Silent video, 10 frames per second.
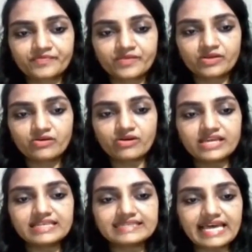Okay, this
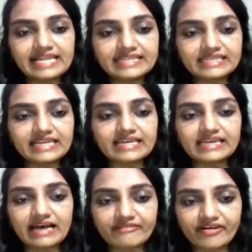L3
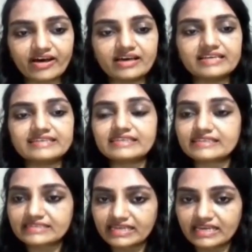larva is the
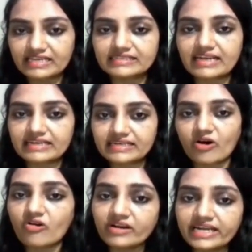stage that
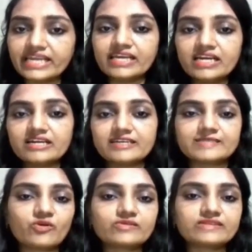only
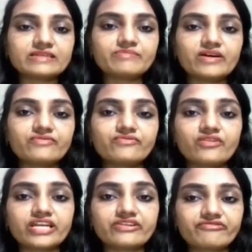responsible for
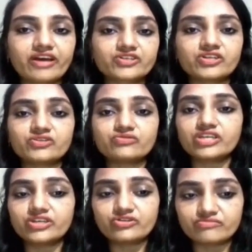infection to the
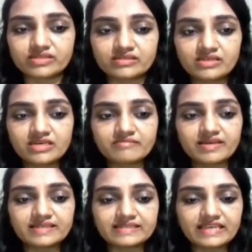human. Means
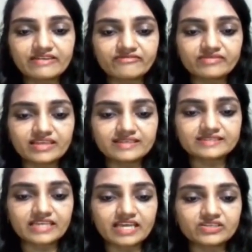if this
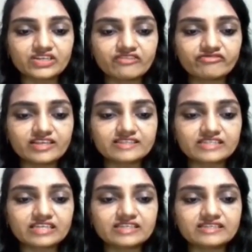stage
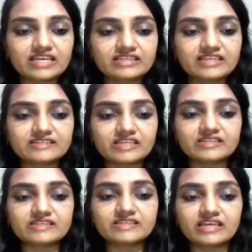is there, this stage is
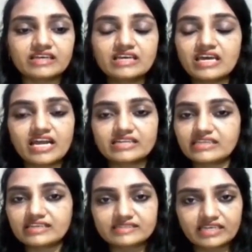there, at this
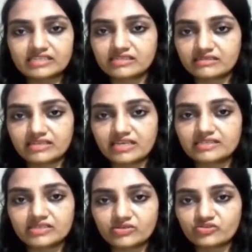stage there is
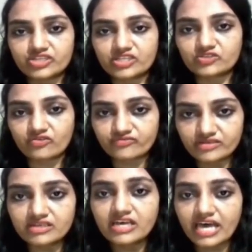no chance of
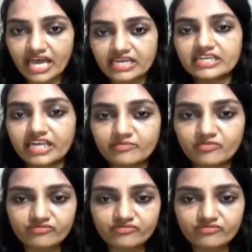any type of